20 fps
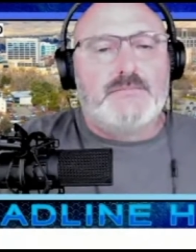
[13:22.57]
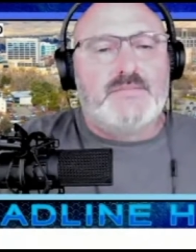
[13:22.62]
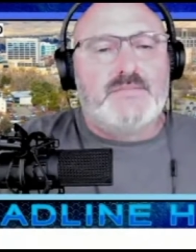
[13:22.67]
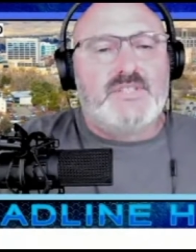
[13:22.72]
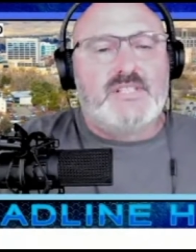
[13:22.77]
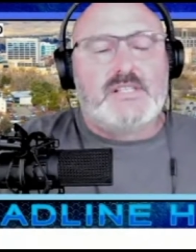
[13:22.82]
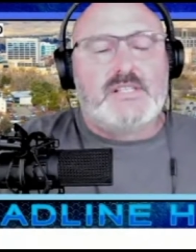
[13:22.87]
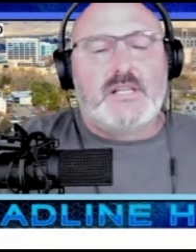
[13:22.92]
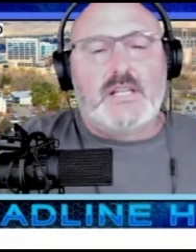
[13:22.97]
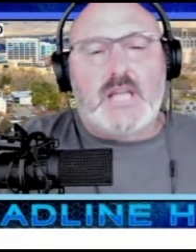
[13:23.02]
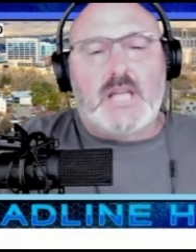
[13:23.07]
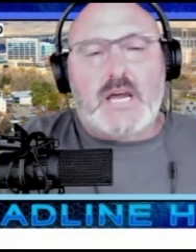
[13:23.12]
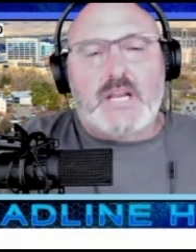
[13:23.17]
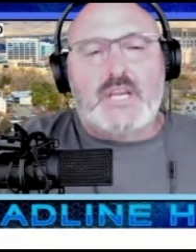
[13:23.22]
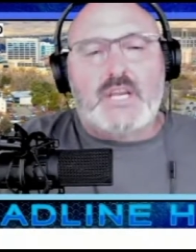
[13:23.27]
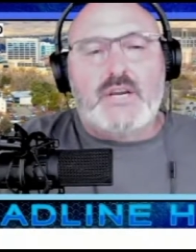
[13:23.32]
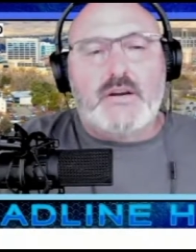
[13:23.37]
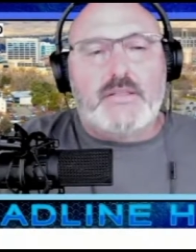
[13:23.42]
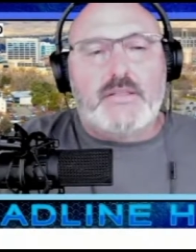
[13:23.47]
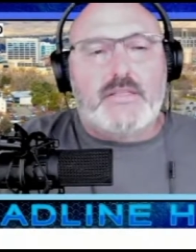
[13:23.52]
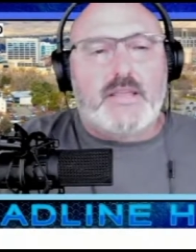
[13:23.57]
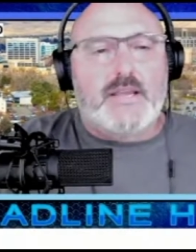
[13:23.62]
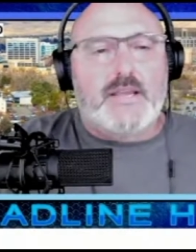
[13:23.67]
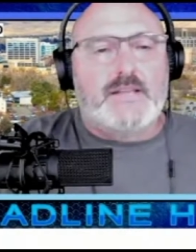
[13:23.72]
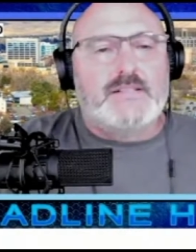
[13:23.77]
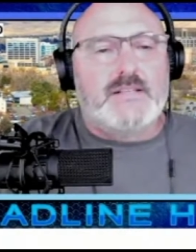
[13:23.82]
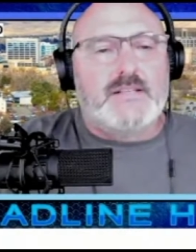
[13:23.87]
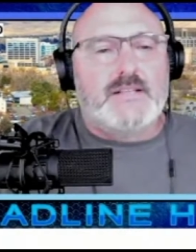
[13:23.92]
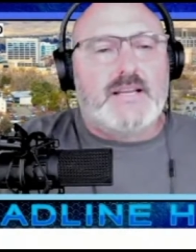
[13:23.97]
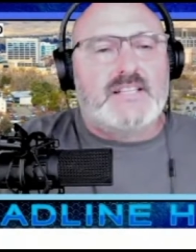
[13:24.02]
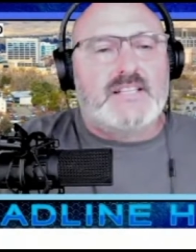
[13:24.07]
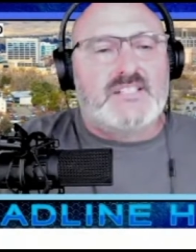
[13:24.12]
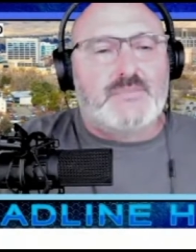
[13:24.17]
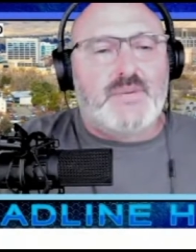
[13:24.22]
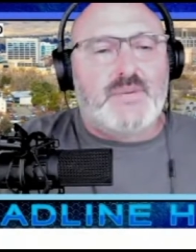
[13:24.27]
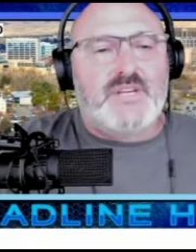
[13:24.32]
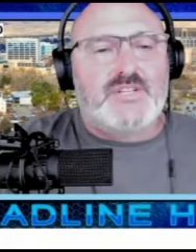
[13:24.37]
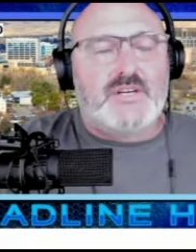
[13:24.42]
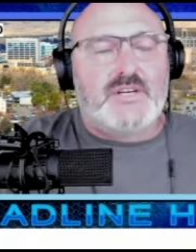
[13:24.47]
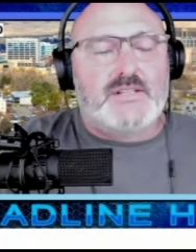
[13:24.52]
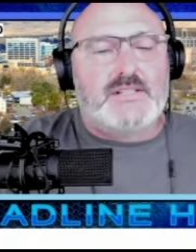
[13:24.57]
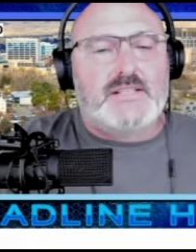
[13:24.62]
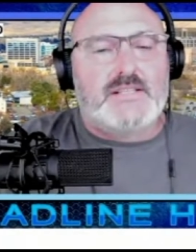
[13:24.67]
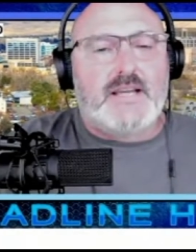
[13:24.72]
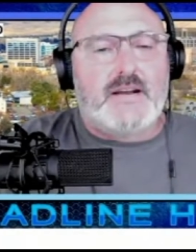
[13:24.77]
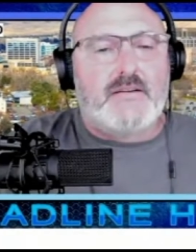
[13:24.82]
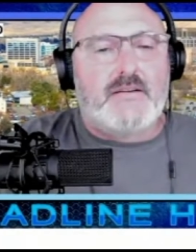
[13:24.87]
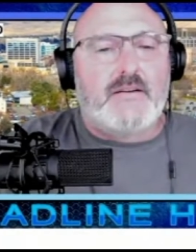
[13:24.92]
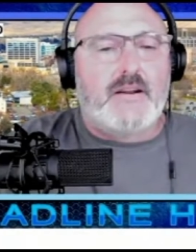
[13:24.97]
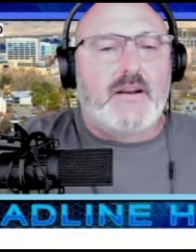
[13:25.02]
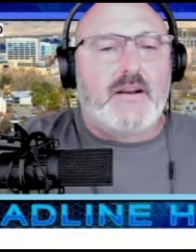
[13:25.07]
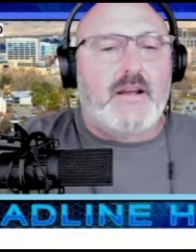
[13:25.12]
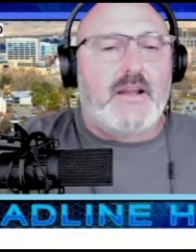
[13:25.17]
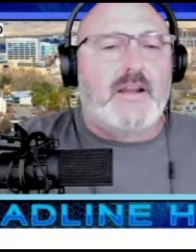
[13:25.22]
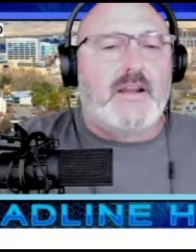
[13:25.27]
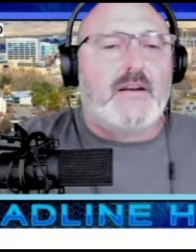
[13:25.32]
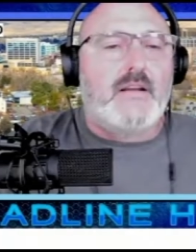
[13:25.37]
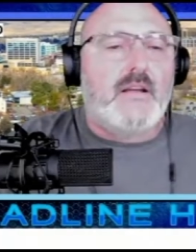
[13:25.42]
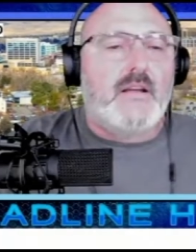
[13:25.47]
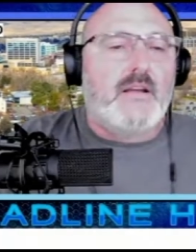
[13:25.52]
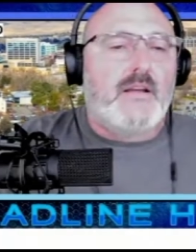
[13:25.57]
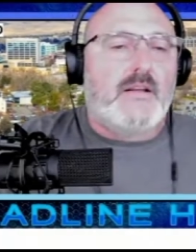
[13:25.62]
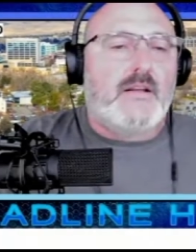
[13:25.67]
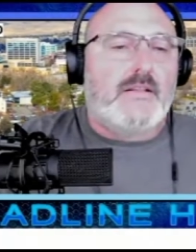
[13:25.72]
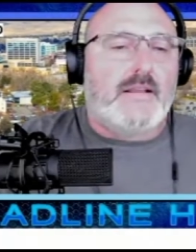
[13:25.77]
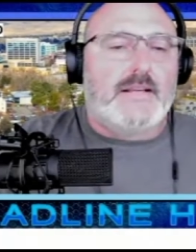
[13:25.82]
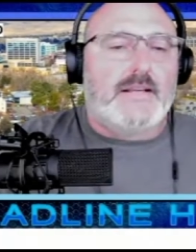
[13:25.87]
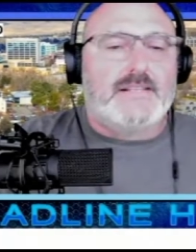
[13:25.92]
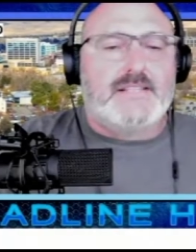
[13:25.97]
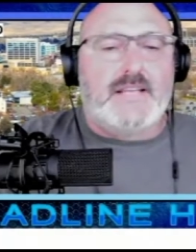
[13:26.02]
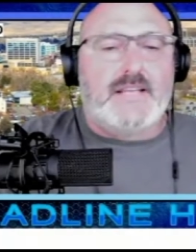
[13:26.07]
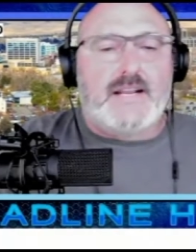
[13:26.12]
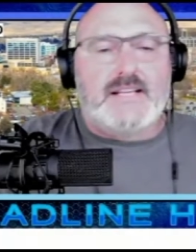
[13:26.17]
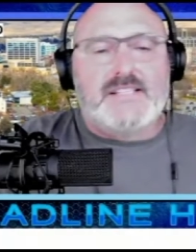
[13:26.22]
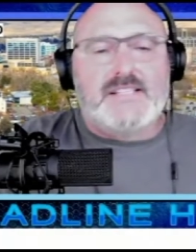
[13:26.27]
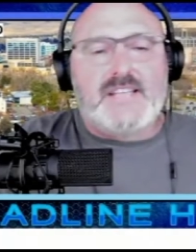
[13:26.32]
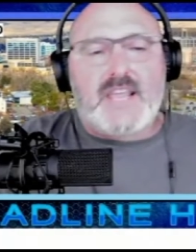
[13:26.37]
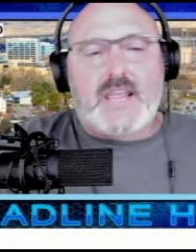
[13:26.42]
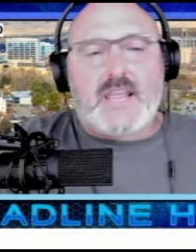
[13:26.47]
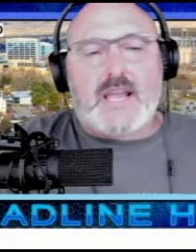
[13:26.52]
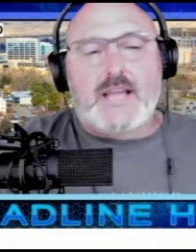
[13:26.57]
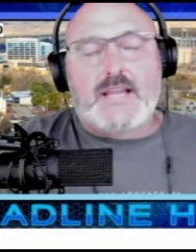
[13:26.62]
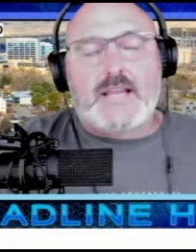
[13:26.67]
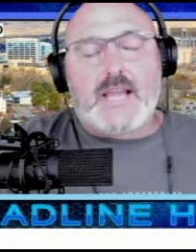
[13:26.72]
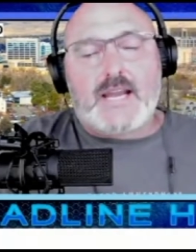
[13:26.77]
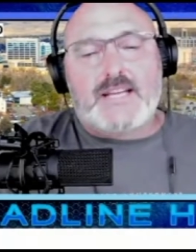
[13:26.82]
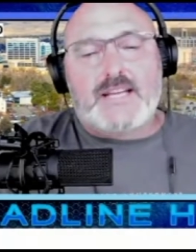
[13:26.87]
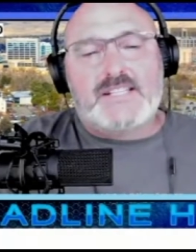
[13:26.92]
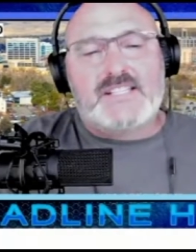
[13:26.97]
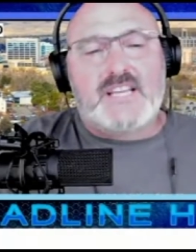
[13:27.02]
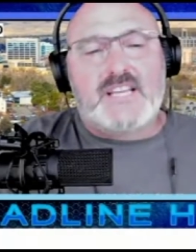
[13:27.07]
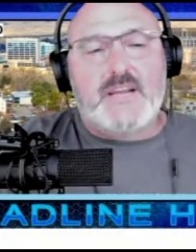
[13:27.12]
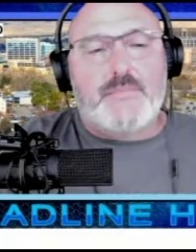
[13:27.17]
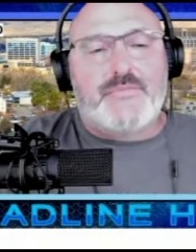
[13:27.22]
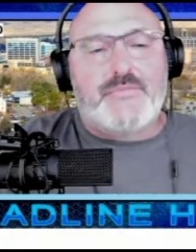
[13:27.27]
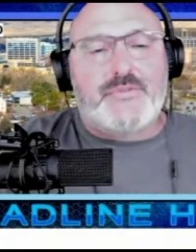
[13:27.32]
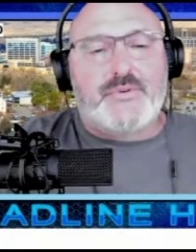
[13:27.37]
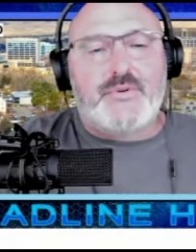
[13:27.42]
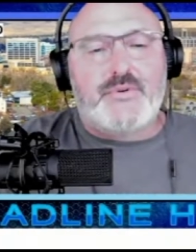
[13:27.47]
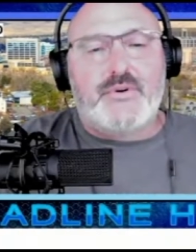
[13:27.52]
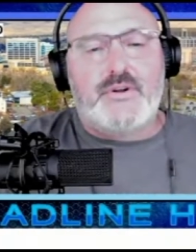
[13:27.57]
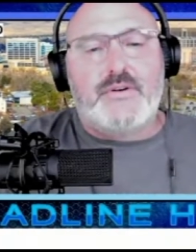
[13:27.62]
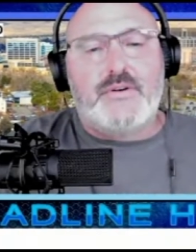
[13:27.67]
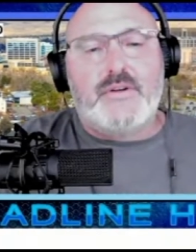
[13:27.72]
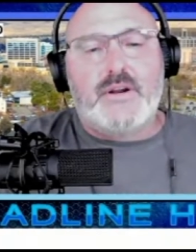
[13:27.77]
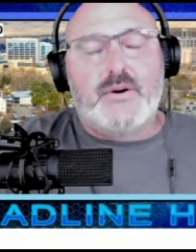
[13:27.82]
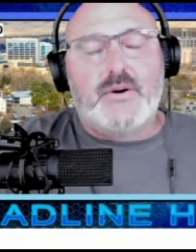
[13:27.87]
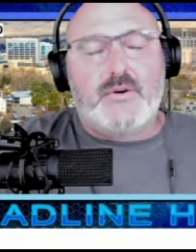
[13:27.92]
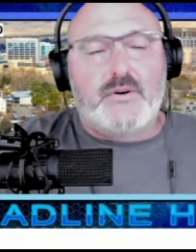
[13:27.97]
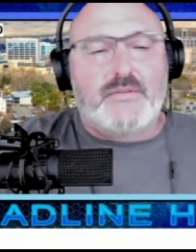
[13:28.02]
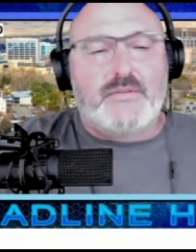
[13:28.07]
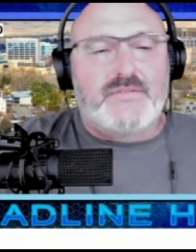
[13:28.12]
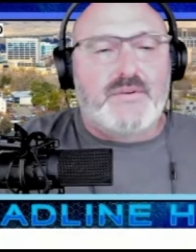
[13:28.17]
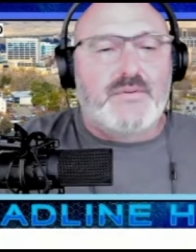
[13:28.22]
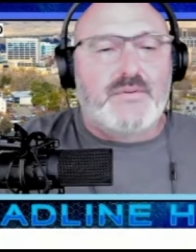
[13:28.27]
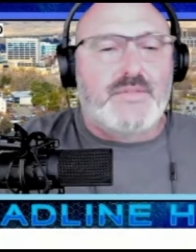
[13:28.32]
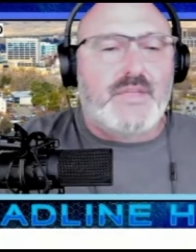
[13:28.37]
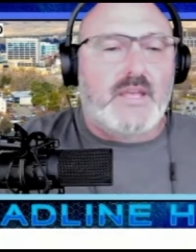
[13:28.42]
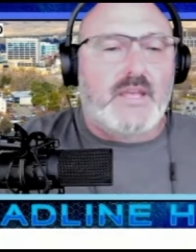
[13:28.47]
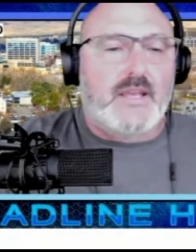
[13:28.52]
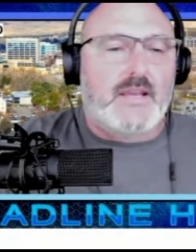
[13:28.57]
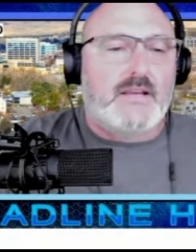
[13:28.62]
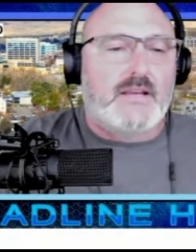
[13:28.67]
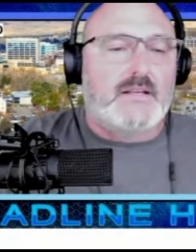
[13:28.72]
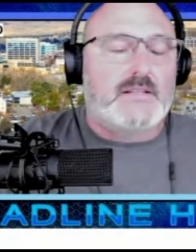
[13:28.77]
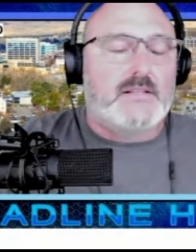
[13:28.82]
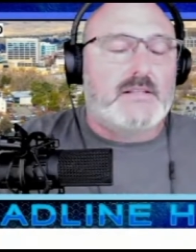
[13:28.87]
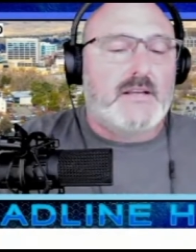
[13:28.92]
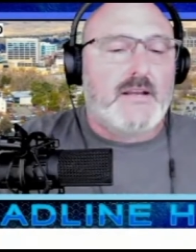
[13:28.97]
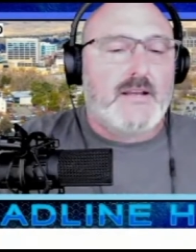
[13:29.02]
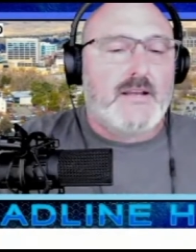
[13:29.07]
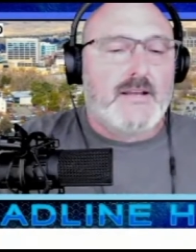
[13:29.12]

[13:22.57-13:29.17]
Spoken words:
Just a lot of good things in that speech on Saturday night. Like I said, I kind of skimmed through it. I heard a few things.